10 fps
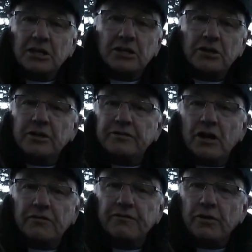You know, even
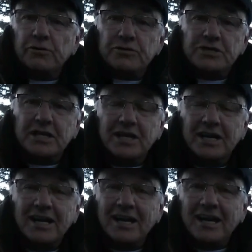our phones
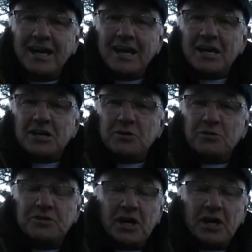would